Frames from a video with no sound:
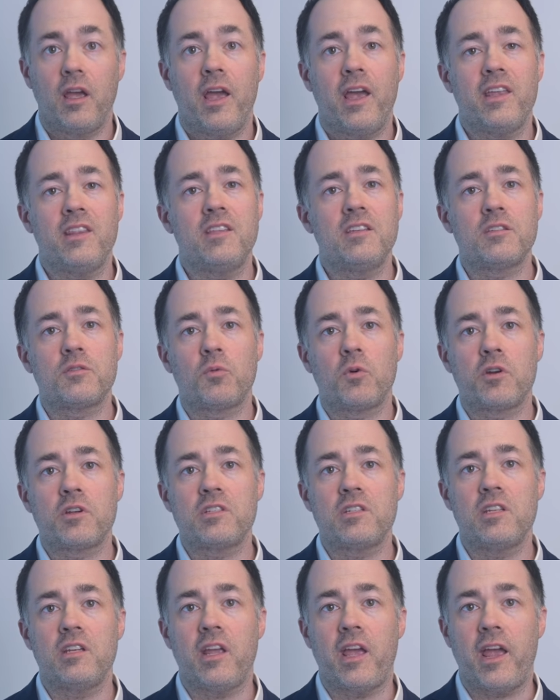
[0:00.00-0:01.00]
And this
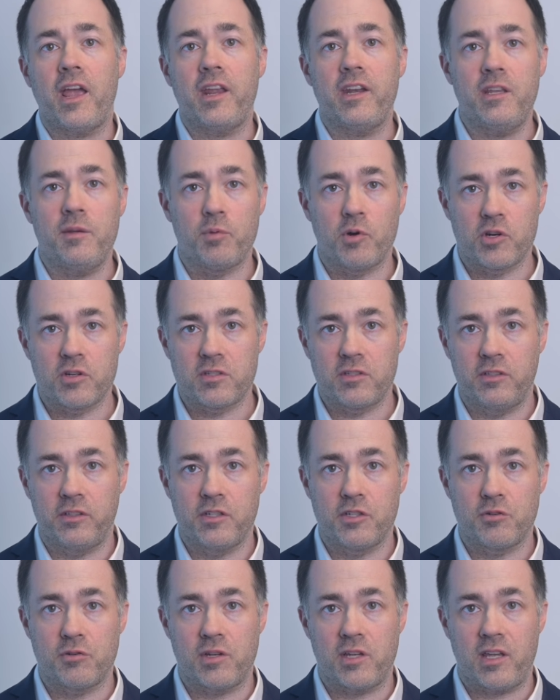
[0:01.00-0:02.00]
works in any personal
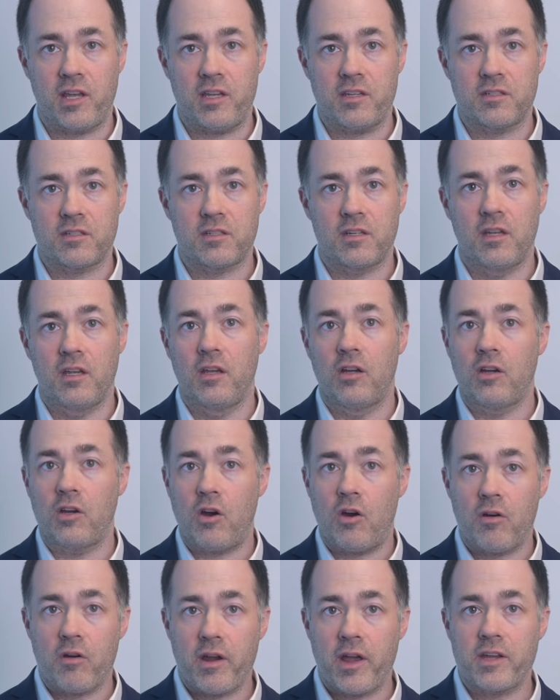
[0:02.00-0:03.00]
injury case.
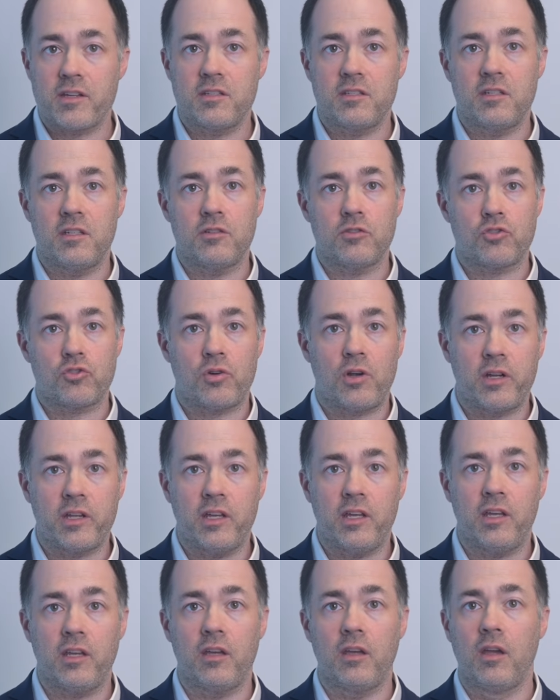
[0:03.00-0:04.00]
Car accident,
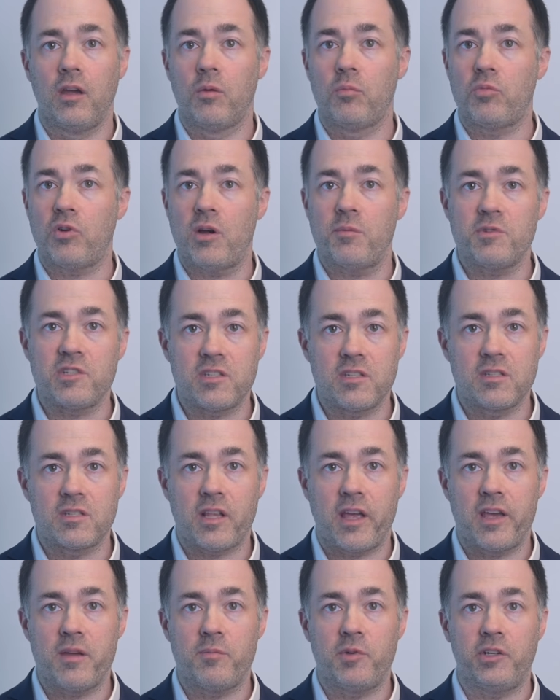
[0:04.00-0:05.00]
trucking, premises
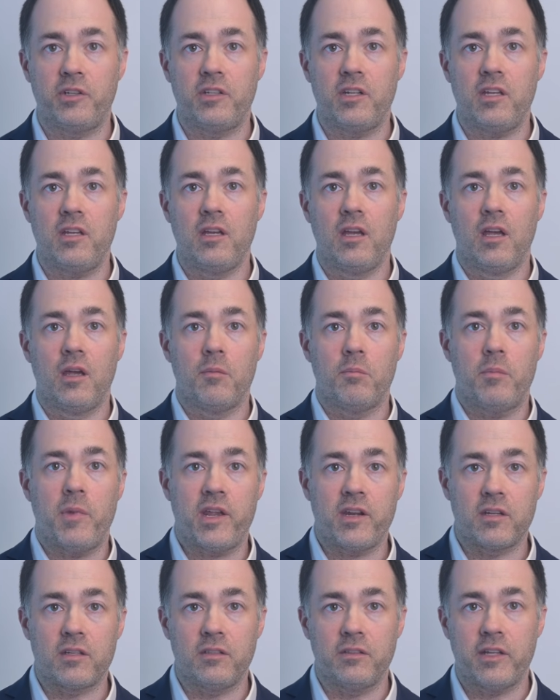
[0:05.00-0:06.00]
liability,
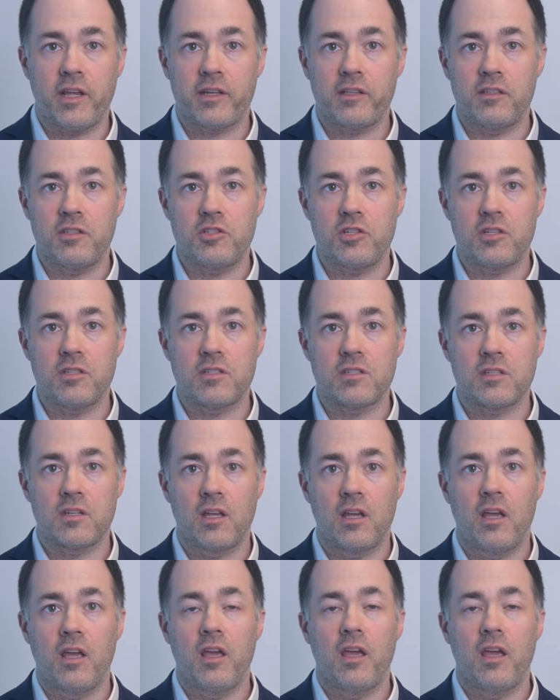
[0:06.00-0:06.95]
medical negligence.